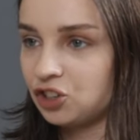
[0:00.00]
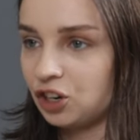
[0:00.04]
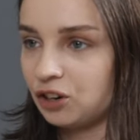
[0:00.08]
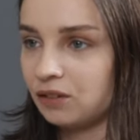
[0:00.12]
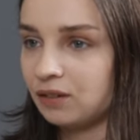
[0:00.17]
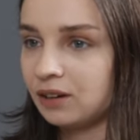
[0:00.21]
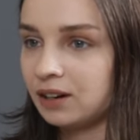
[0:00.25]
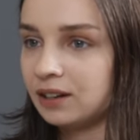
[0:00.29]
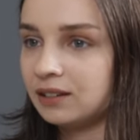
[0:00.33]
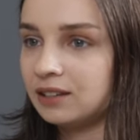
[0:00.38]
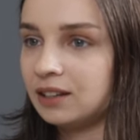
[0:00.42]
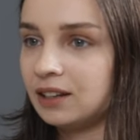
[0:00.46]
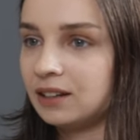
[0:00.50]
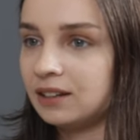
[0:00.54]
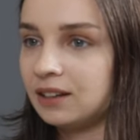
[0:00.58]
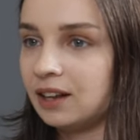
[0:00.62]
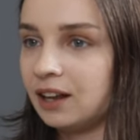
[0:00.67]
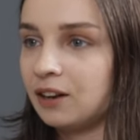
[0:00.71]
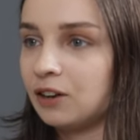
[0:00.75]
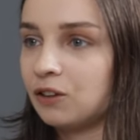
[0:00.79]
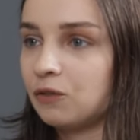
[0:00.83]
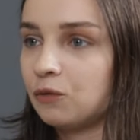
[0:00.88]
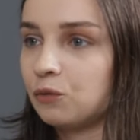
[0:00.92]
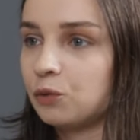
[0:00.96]
I generally think
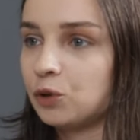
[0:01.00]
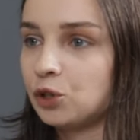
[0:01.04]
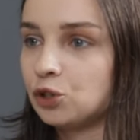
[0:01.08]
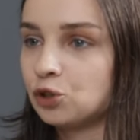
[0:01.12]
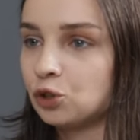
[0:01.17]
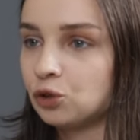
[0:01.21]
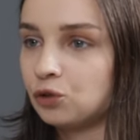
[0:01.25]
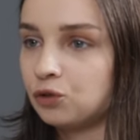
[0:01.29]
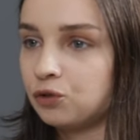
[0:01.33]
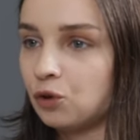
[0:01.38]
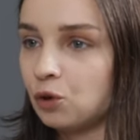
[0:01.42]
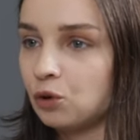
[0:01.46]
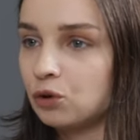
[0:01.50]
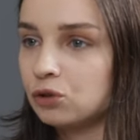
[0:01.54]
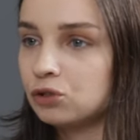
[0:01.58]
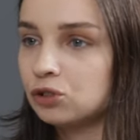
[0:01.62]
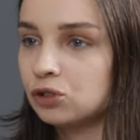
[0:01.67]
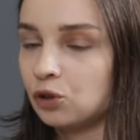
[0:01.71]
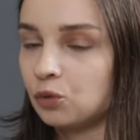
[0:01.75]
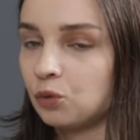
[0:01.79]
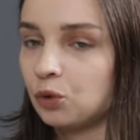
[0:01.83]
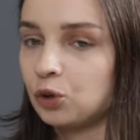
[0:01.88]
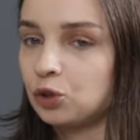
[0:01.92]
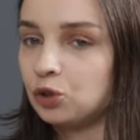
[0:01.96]
that we should
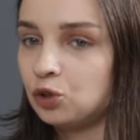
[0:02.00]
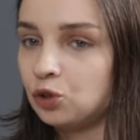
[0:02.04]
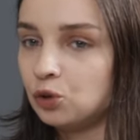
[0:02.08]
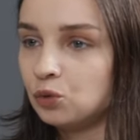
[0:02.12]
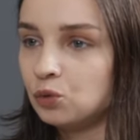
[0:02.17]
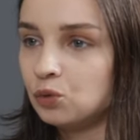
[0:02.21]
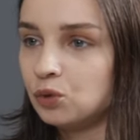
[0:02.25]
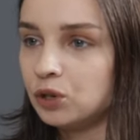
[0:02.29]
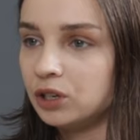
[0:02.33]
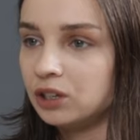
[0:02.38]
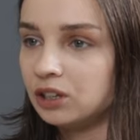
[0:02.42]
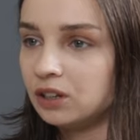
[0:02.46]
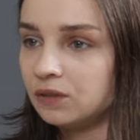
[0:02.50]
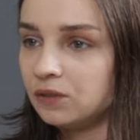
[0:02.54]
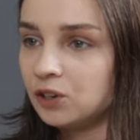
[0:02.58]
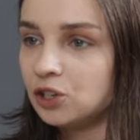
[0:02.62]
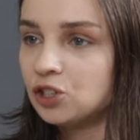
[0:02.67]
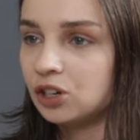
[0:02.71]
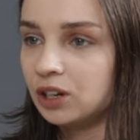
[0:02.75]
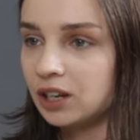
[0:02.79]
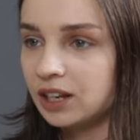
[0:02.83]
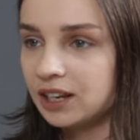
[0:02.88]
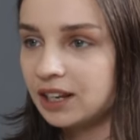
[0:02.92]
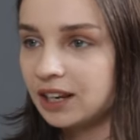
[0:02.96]
focus on what you
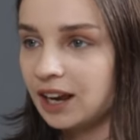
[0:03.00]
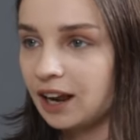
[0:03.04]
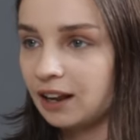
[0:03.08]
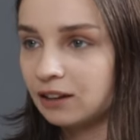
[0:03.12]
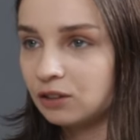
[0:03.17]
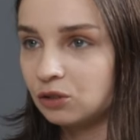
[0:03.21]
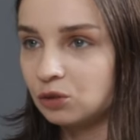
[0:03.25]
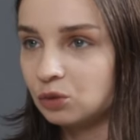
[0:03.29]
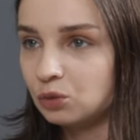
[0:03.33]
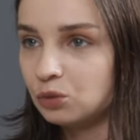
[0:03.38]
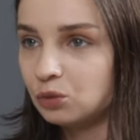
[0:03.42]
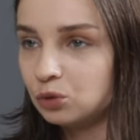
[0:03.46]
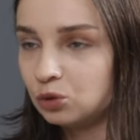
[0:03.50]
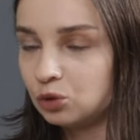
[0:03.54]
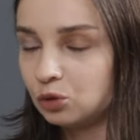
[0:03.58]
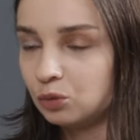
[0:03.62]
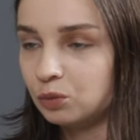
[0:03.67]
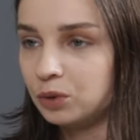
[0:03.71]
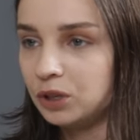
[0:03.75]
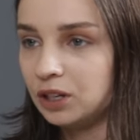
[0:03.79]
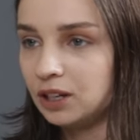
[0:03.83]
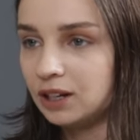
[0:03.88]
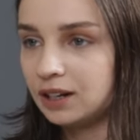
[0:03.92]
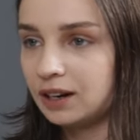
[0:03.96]
individually can do
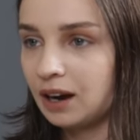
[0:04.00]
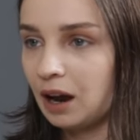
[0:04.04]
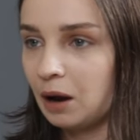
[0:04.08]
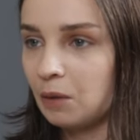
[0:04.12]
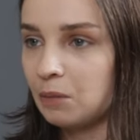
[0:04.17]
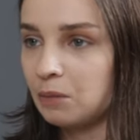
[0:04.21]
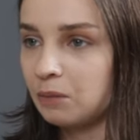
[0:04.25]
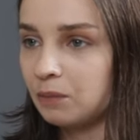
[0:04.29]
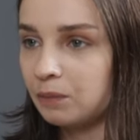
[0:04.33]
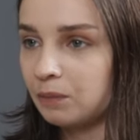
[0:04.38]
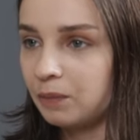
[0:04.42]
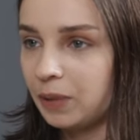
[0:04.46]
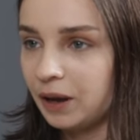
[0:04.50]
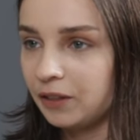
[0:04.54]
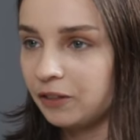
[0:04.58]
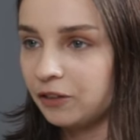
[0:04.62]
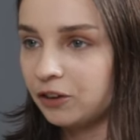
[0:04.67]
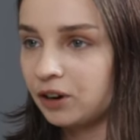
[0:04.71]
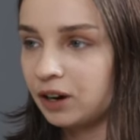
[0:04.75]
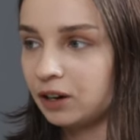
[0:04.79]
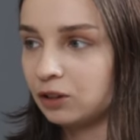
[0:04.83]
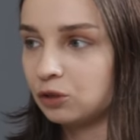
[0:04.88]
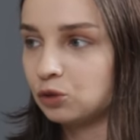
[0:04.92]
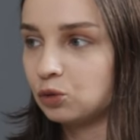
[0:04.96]
to become
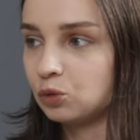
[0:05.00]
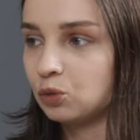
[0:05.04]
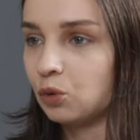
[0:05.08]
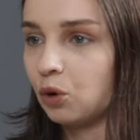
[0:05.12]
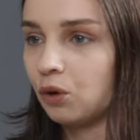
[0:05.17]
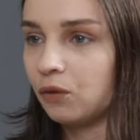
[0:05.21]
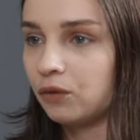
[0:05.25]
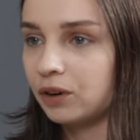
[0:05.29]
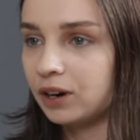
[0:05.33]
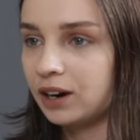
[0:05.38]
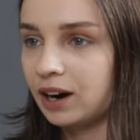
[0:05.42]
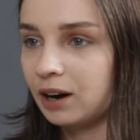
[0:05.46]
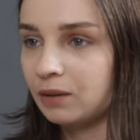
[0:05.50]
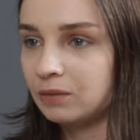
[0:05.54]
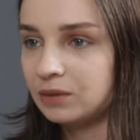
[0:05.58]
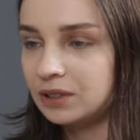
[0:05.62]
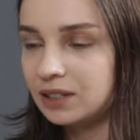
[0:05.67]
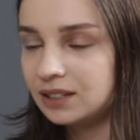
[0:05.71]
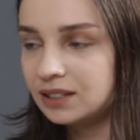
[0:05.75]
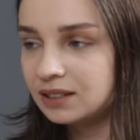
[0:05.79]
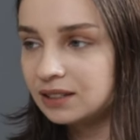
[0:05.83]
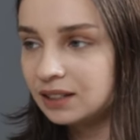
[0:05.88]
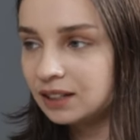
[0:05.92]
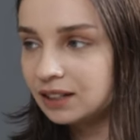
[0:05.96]
better and to
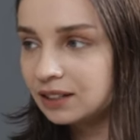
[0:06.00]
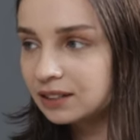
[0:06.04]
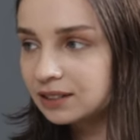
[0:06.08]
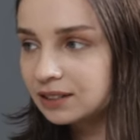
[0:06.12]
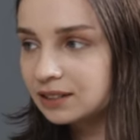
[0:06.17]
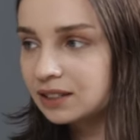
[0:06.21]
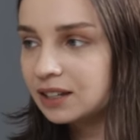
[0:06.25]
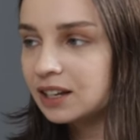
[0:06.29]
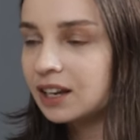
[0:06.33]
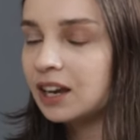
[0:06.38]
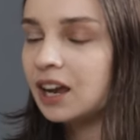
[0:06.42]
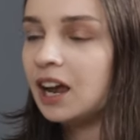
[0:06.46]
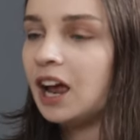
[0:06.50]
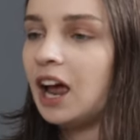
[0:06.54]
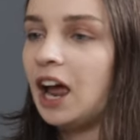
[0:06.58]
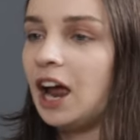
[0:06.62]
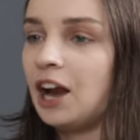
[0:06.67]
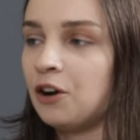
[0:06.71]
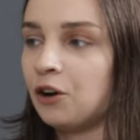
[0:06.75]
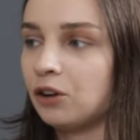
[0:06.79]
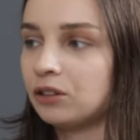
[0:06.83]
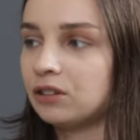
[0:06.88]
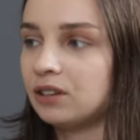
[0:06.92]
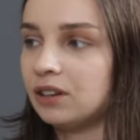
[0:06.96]
overcome these things,
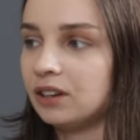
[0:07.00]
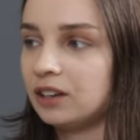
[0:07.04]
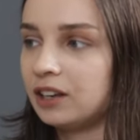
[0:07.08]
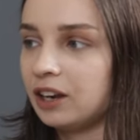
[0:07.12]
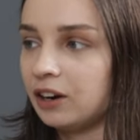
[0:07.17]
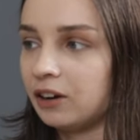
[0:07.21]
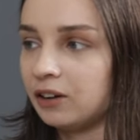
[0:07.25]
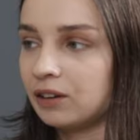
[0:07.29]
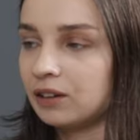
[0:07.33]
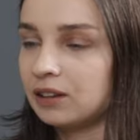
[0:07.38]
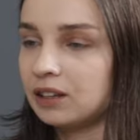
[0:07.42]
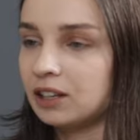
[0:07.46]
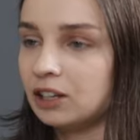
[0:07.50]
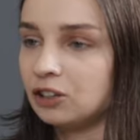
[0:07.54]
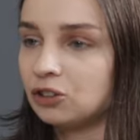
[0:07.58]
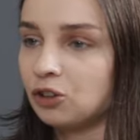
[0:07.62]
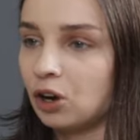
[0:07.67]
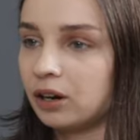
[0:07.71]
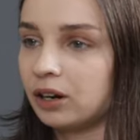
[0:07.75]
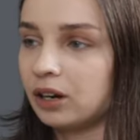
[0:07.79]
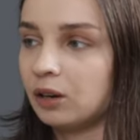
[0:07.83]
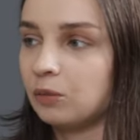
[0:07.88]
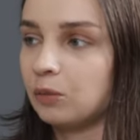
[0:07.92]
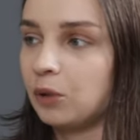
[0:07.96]
and not inherently
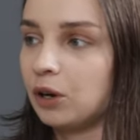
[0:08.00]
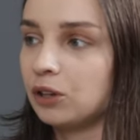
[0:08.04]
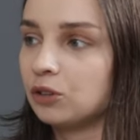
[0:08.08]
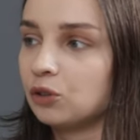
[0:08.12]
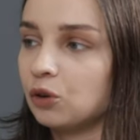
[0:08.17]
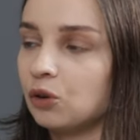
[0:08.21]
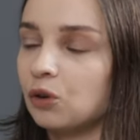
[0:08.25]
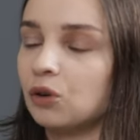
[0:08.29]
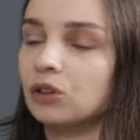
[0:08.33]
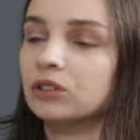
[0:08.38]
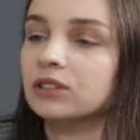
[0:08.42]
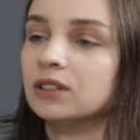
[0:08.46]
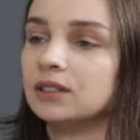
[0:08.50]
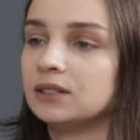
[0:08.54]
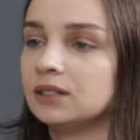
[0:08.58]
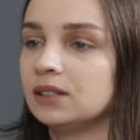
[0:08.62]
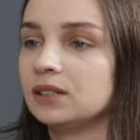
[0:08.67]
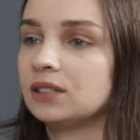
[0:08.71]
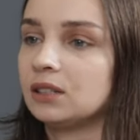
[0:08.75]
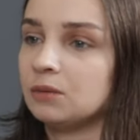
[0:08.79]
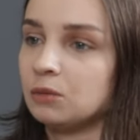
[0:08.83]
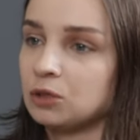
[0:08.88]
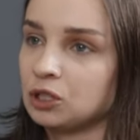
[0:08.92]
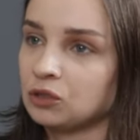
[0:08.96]
talking about, oh, the
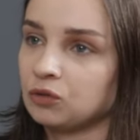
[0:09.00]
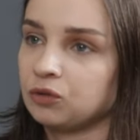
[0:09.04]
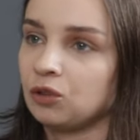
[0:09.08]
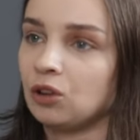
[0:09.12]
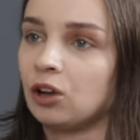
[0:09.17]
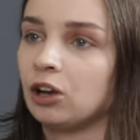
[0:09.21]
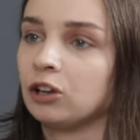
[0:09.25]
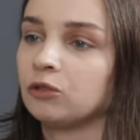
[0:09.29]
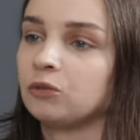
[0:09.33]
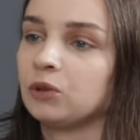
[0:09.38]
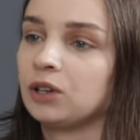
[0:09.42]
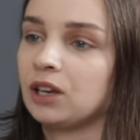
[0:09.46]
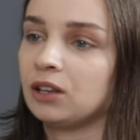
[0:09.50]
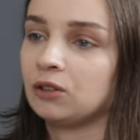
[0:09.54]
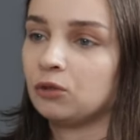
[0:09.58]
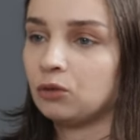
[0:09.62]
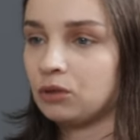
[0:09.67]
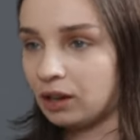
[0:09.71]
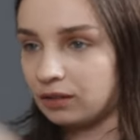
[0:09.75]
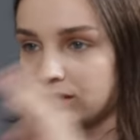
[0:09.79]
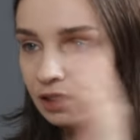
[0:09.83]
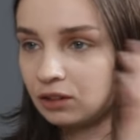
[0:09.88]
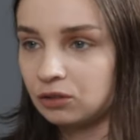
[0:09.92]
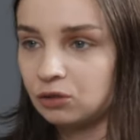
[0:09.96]
system is flawed, we can
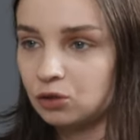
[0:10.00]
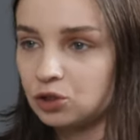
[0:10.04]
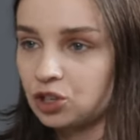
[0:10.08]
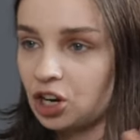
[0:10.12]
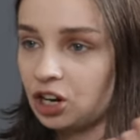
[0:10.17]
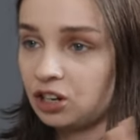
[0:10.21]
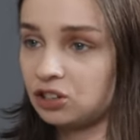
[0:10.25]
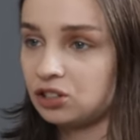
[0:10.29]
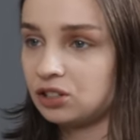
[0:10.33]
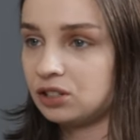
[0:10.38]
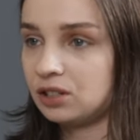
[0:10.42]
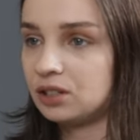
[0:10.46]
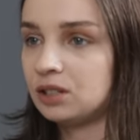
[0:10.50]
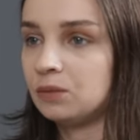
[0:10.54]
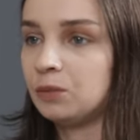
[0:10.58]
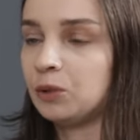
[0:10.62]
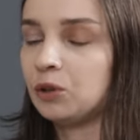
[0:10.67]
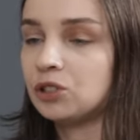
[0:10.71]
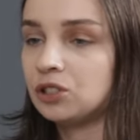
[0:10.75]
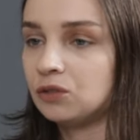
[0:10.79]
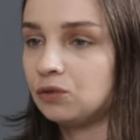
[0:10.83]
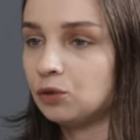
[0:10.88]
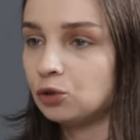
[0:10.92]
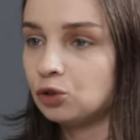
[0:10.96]
do nothing to change the system.
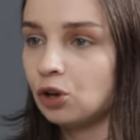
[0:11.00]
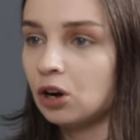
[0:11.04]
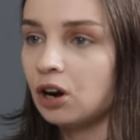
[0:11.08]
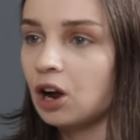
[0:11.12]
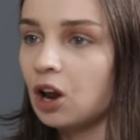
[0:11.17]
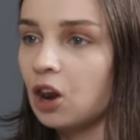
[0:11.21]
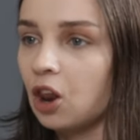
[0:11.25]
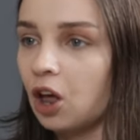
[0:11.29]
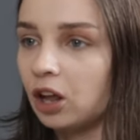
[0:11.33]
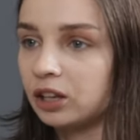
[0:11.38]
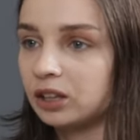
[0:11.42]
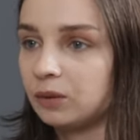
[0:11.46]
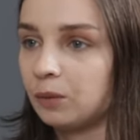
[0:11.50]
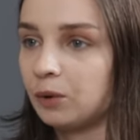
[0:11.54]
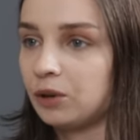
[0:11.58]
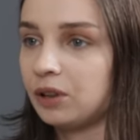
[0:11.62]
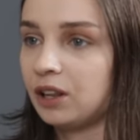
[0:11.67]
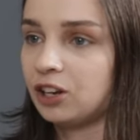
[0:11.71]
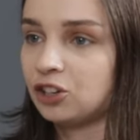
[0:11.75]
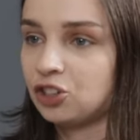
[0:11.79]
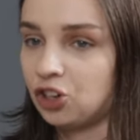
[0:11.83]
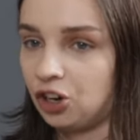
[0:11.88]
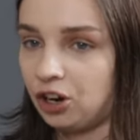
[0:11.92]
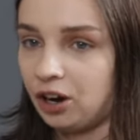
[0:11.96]
Because if you talk a lot
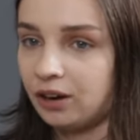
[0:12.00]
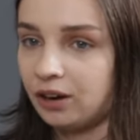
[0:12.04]
about like